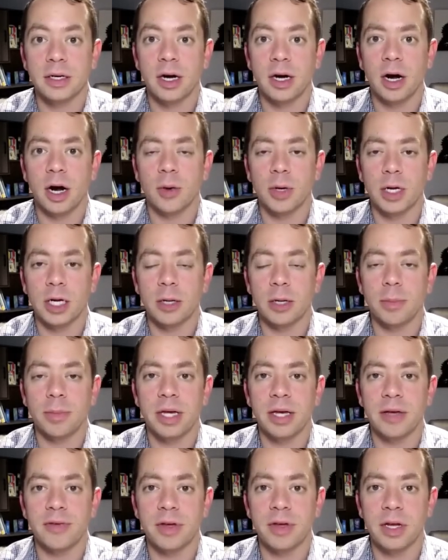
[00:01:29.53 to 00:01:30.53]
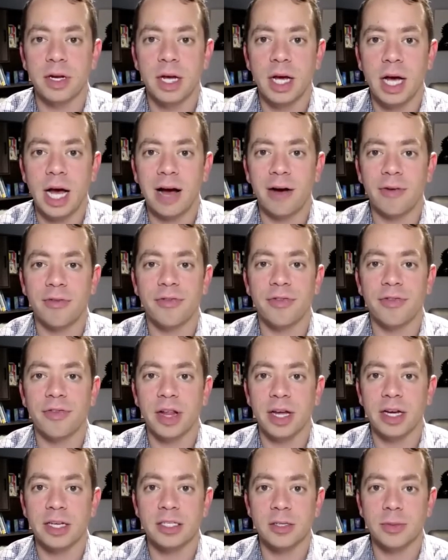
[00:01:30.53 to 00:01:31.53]
Are we going to pivot? How
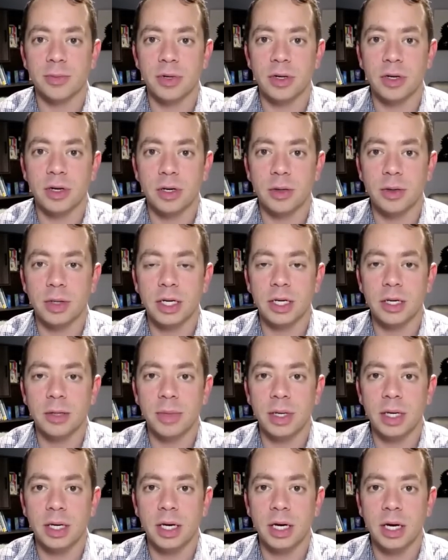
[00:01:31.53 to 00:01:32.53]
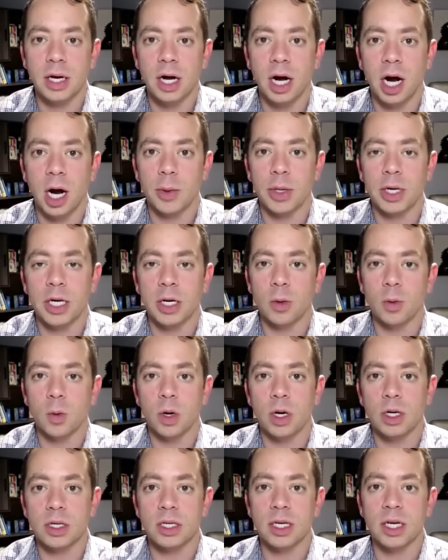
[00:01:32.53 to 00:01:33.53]
flexible are we going to be? Are we going to
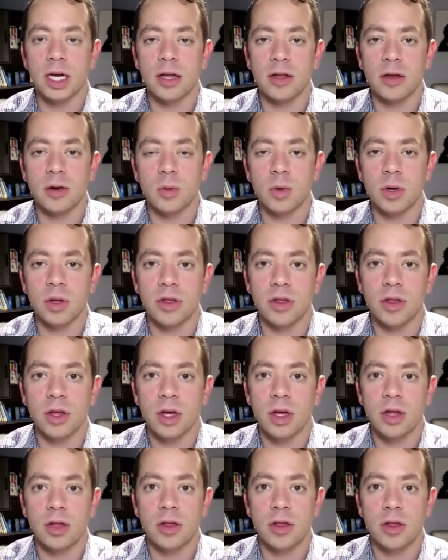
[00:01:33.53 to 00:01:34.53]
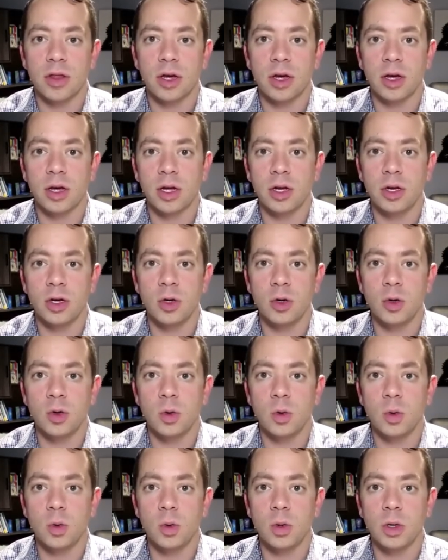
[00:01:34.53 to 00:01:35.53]
work together with the
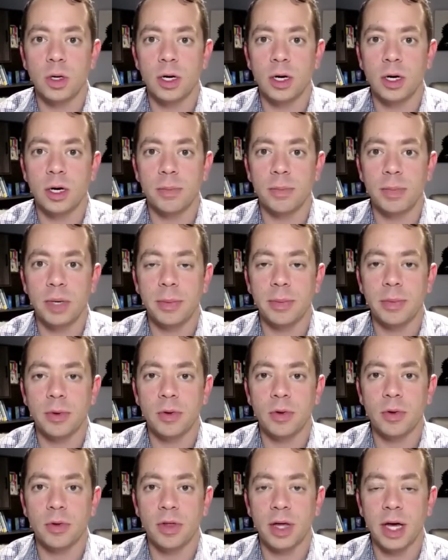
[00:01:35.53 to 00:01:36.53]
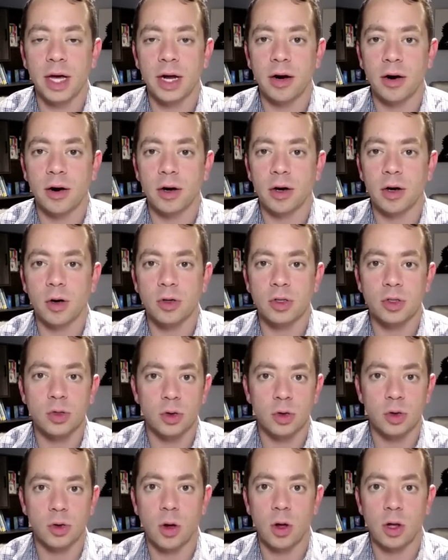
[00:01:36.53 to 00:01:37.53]
new people that are sort
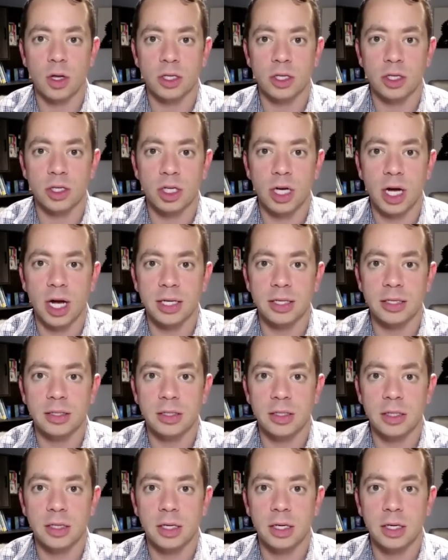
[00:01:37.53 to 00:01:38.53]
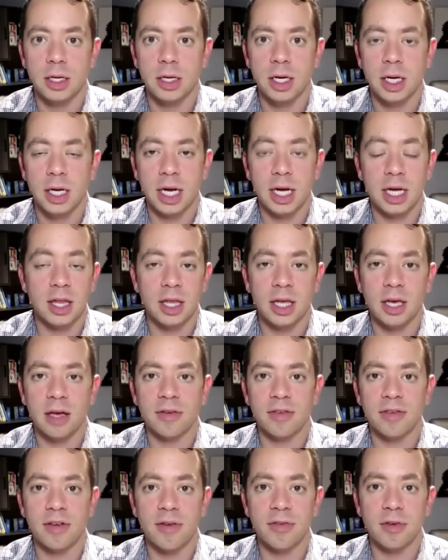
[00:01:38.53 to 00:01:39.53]
of calling the shots? And I can think of
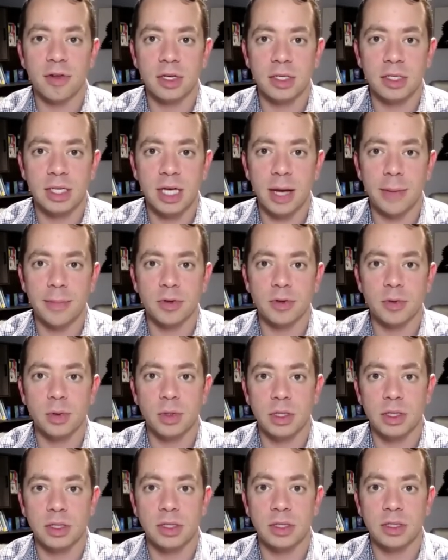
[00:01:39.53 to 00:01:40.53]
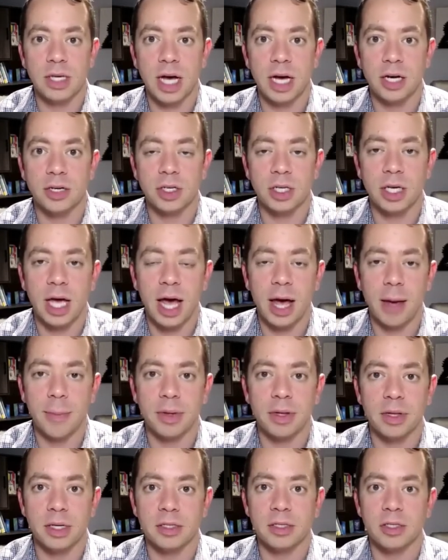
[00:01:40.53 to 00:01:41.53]
several examples where this has actually
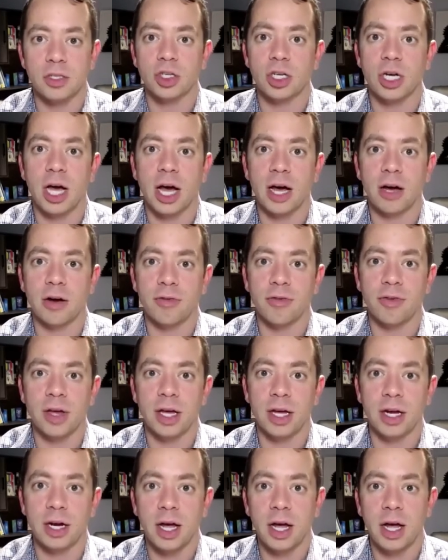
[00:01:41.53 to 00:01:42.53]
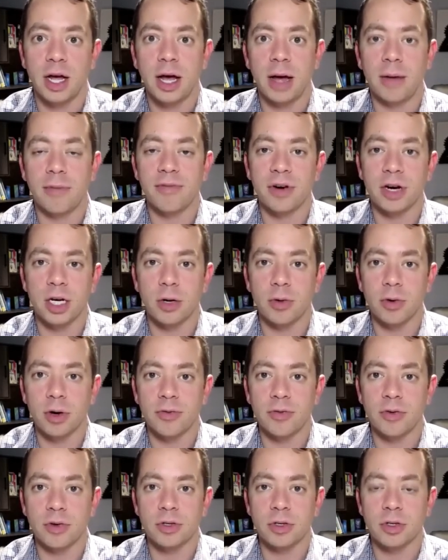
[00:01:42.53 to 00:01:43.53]
happened. As a Chicago fan, I'm very
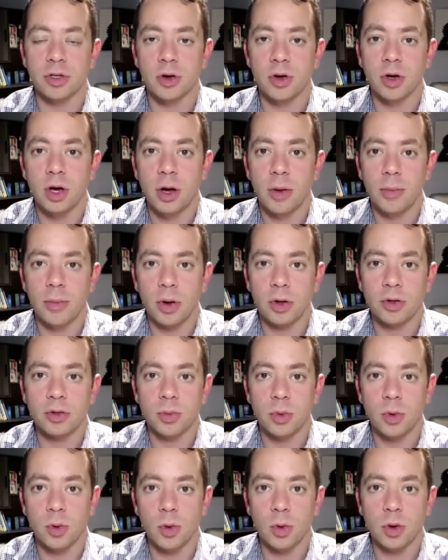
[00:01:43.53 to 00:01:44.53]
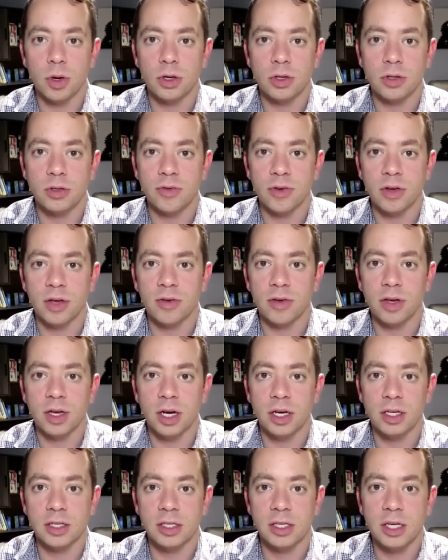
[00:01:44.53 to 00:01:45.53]
grateful to the Baltimore Orioles for giving
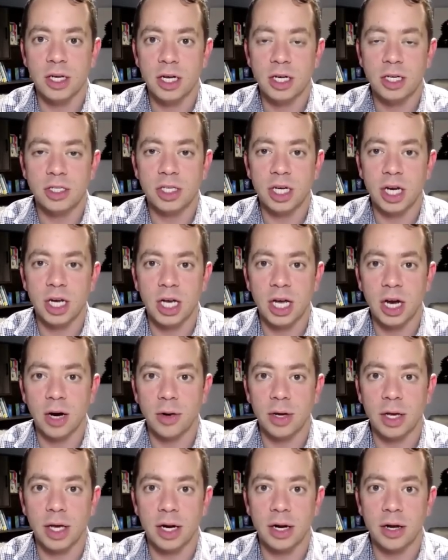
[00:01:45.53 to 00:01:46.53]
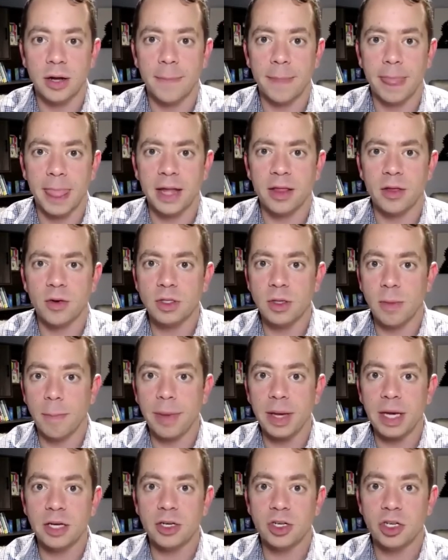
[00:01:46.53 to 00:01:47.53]
us Jake Arrieta. And there was a
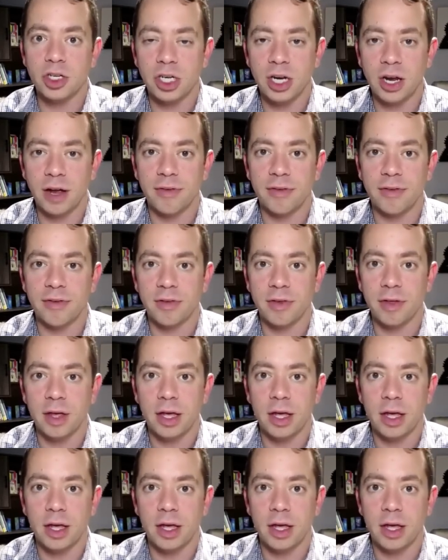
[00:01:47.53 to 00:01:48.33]
big shift